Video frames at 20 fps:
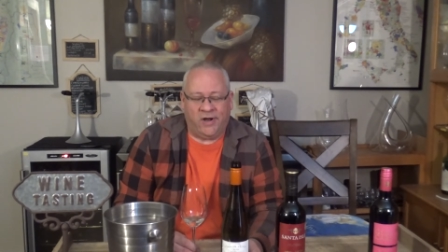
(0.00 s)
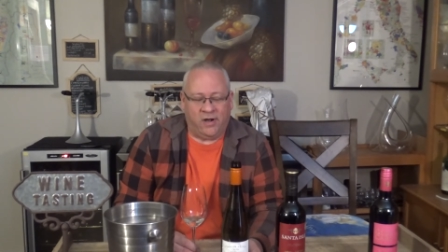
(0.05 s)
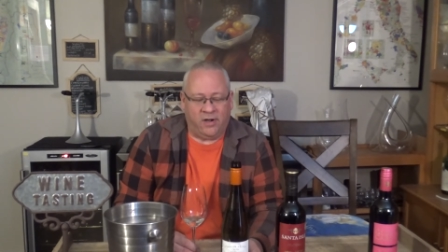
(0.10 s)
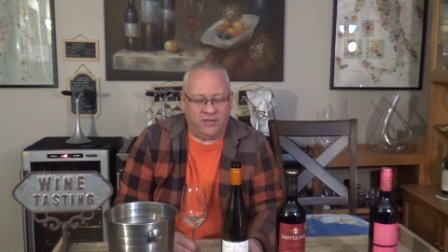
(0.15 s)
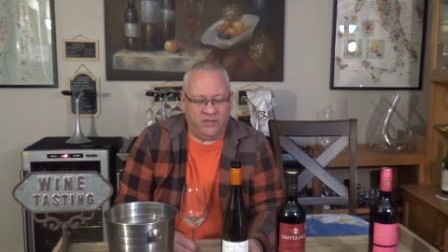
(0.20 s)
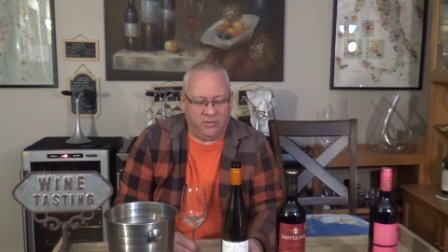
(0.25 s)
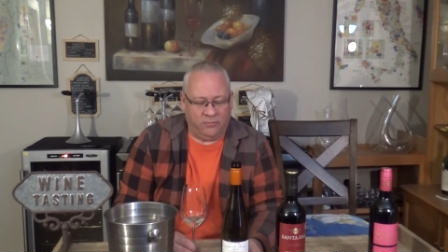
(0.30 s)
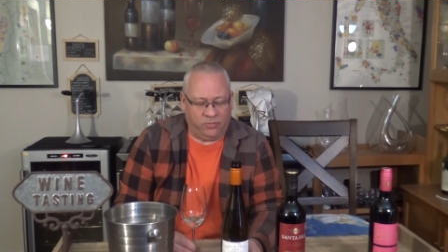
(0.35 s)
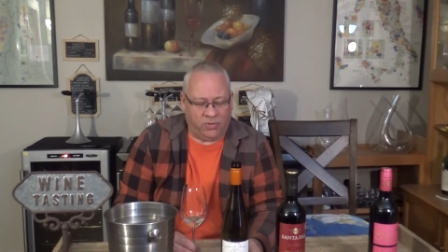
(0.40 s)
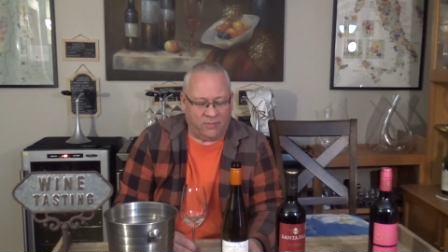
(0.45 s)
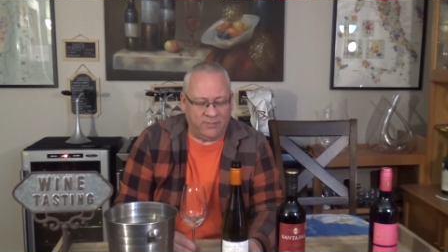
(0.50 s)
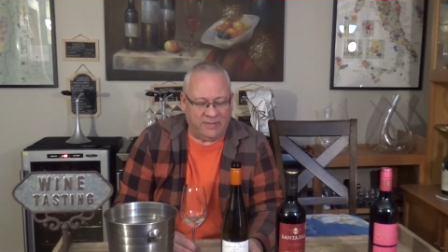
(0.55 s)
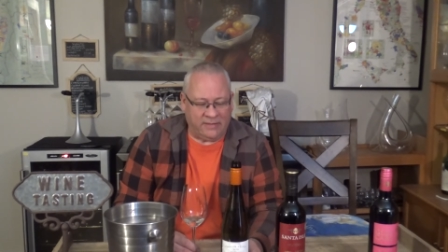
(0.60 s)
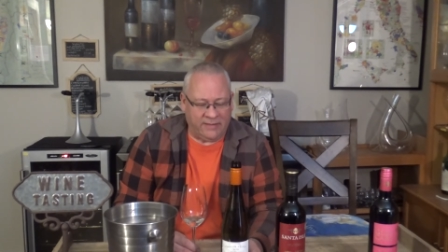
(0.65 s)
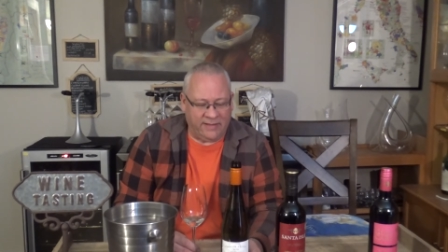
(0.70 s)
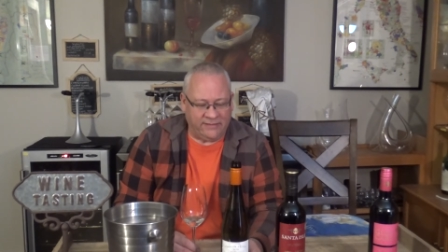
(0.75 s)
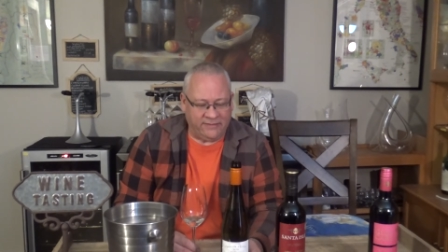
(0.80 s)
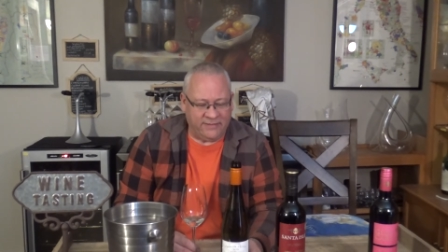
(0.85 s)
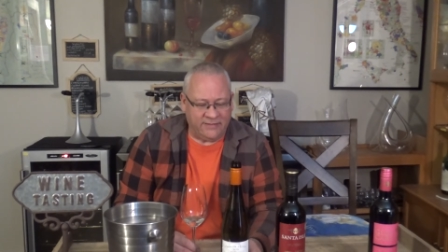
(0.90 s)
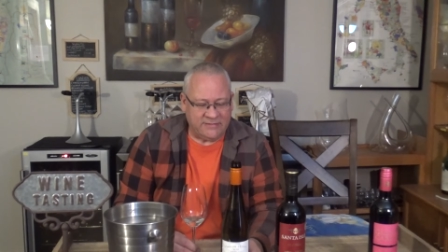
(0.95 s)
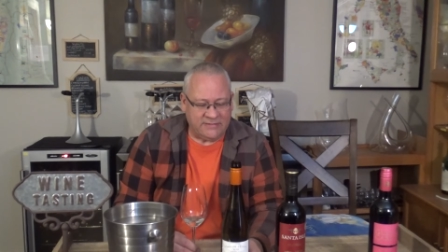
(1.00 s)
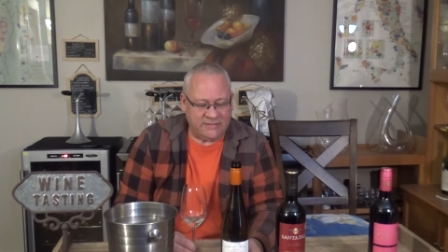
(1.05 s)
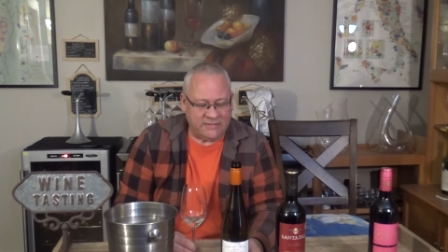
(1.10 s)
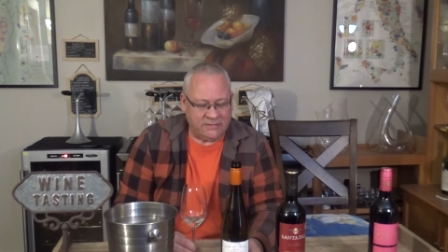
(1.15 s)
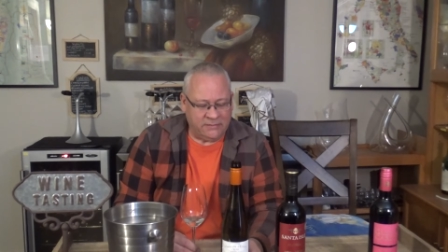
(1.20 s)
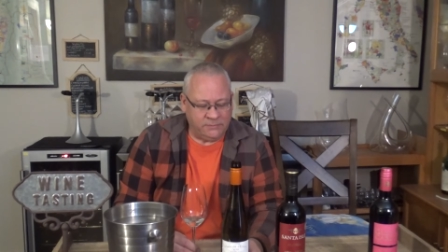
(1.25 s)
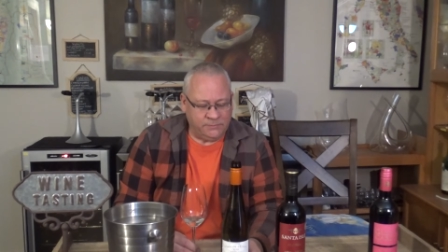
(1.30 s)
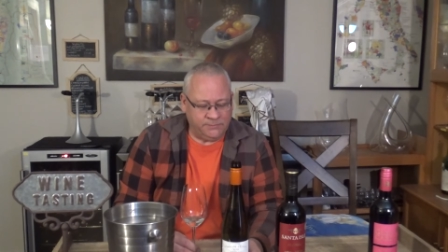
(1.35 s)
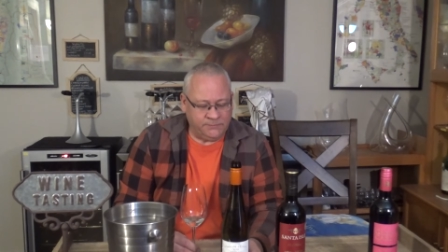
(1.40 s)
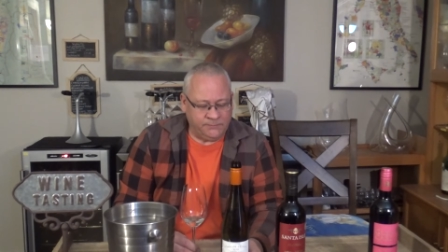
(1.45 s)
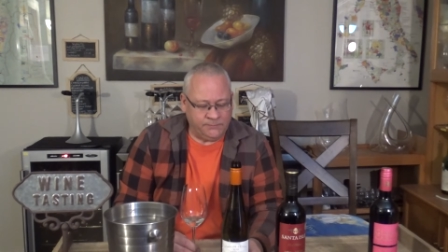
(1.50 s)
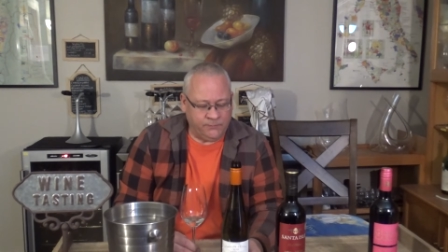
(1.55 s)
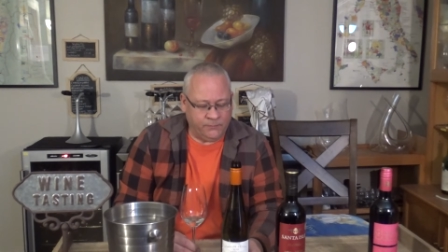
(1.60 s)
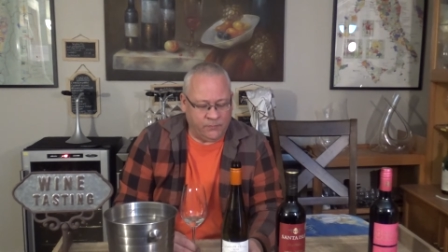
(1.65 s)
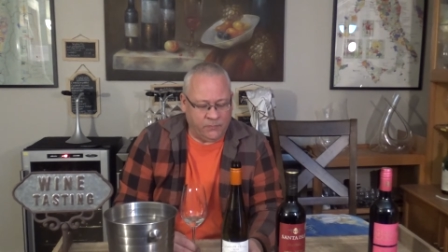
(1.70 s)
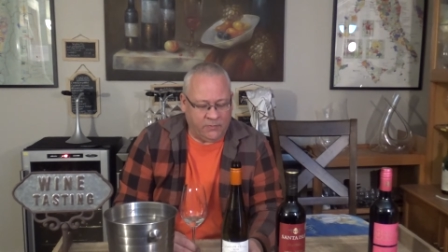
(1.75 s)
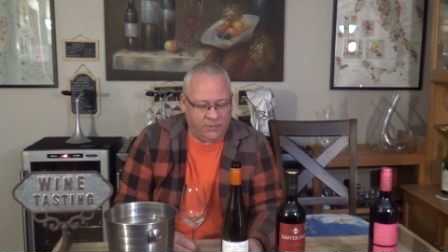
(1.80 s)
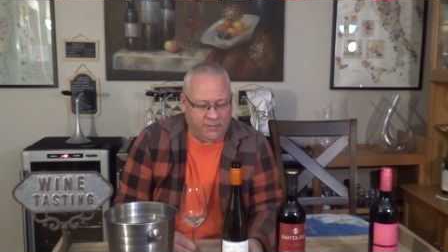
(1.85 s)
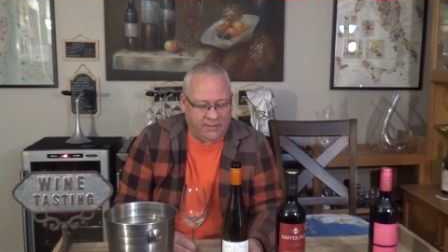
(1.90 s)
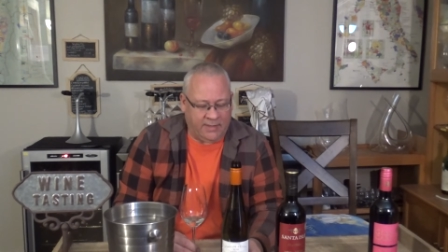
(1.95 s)
you'll probably like this.
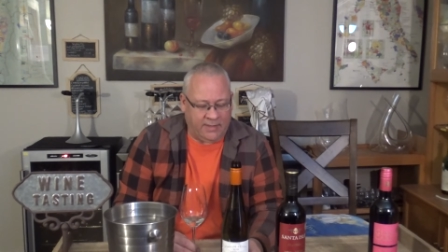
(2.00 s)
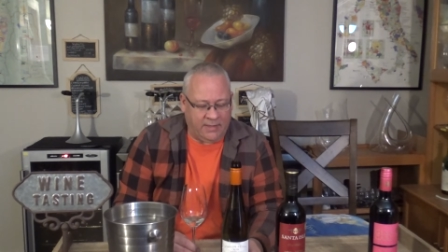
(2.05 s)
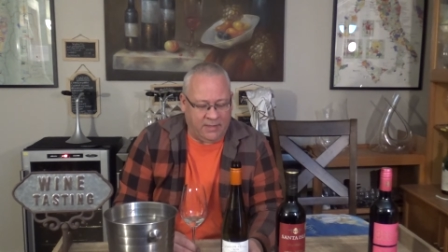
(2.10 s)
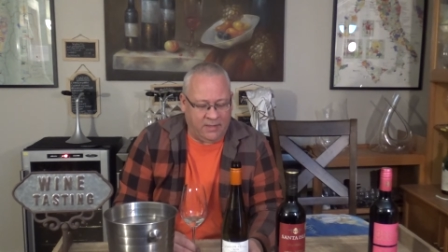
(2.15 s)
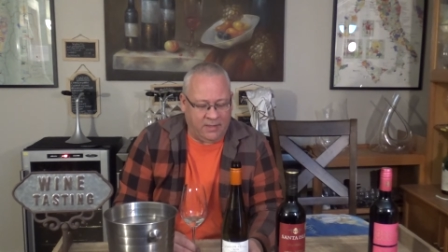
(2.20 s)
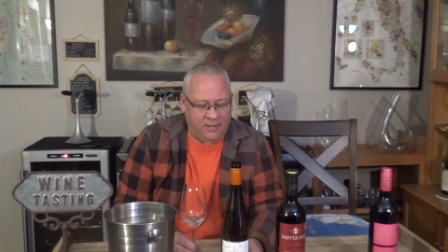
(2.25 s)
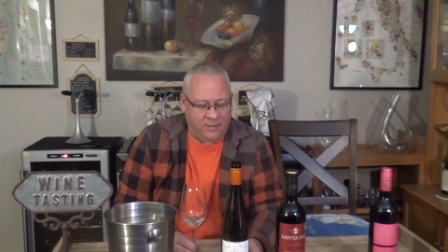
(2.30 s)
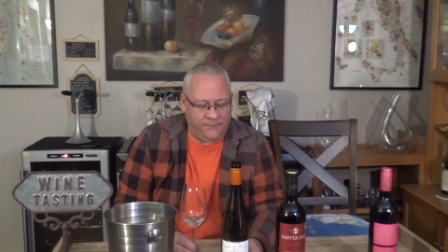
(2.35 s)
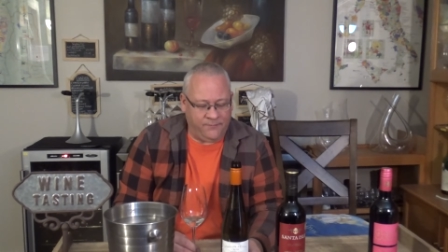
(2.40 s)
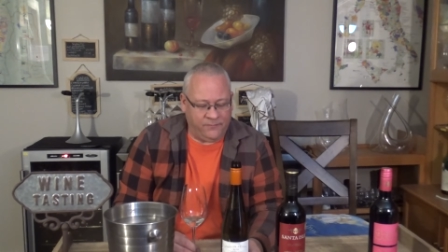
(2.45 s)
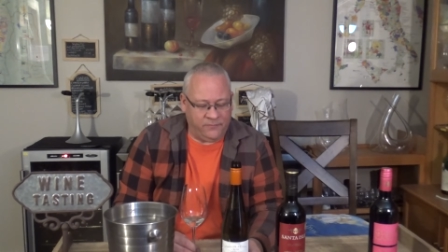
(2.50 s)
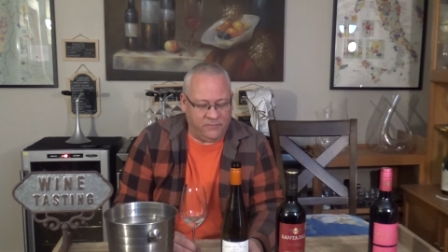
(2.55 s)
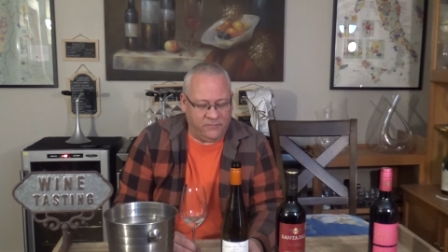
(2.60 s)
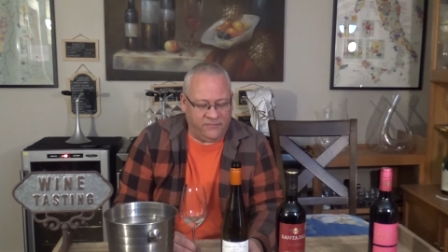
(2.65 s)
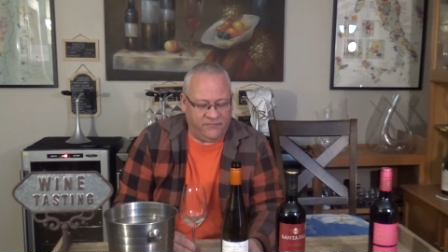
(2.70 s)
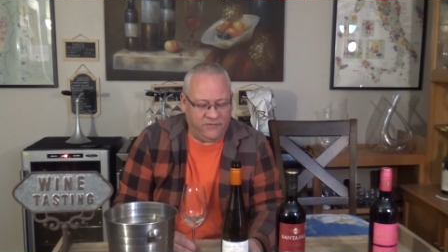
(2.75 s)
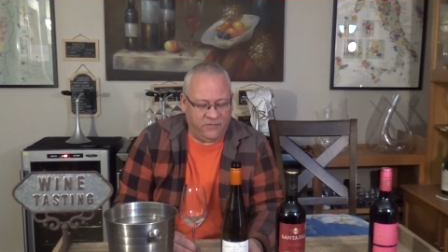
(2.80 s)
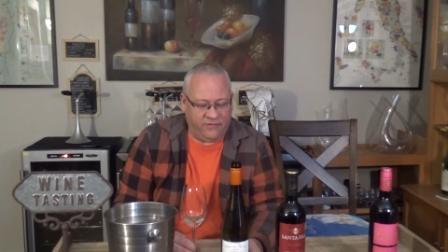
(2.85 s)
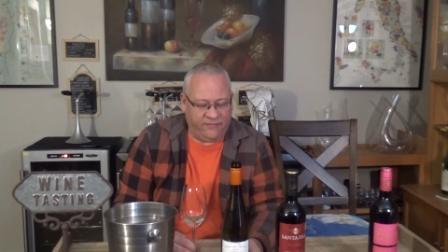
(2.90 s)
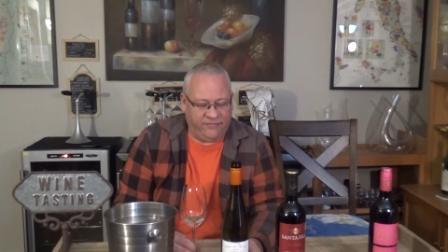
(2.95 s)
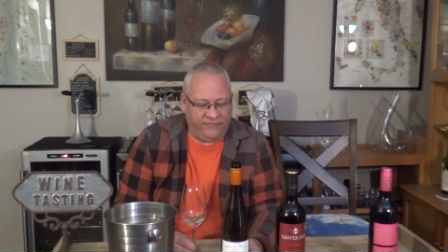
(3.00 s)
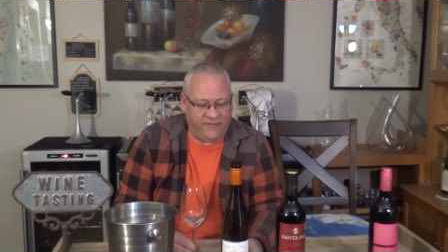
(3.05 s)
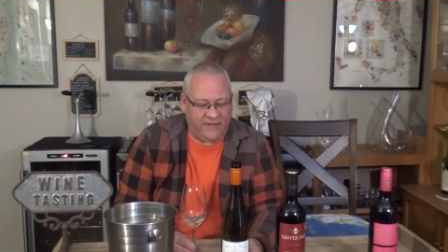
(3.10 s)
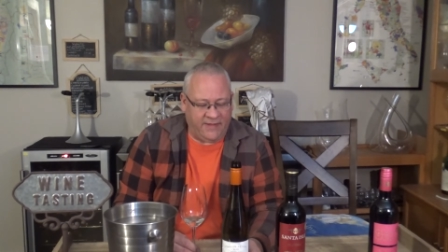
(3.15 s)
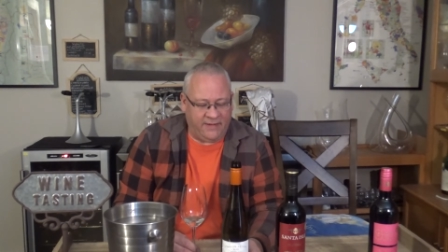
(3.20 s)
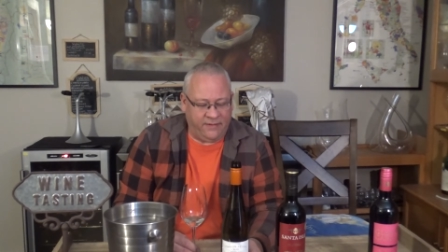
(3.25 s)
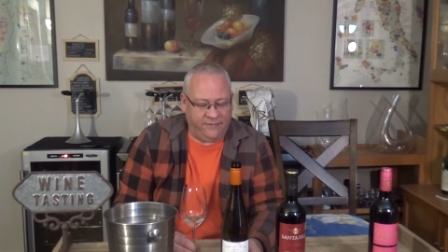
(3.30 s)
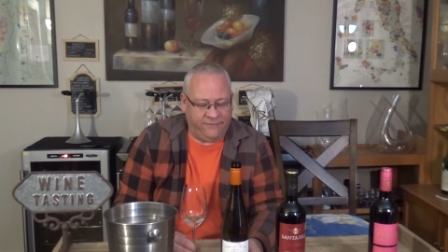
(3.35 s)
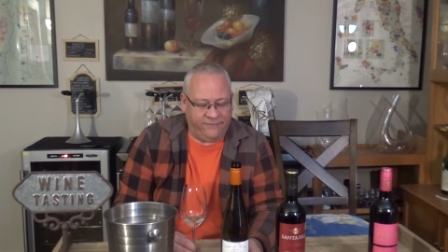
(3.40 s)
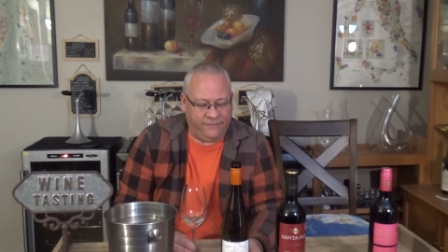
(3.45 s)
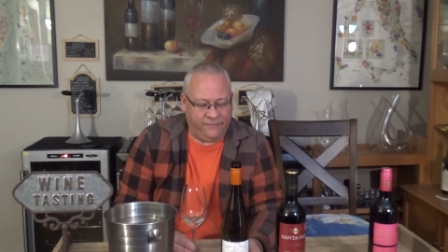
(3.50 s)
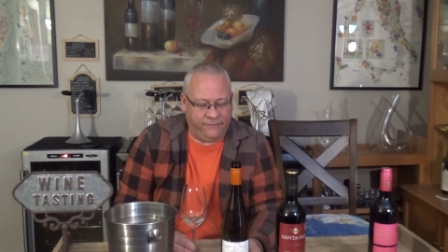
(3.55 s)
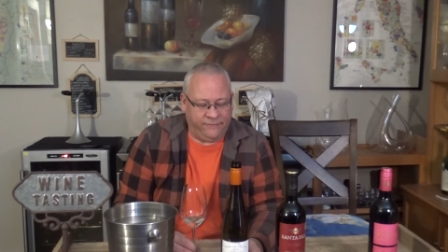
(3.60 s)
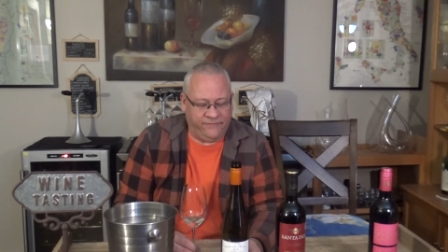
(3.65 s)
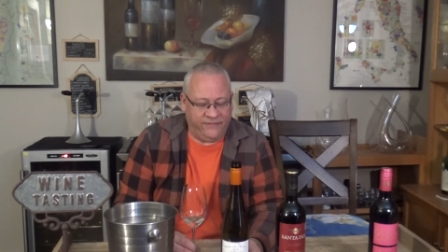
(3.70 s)
If you're a fan of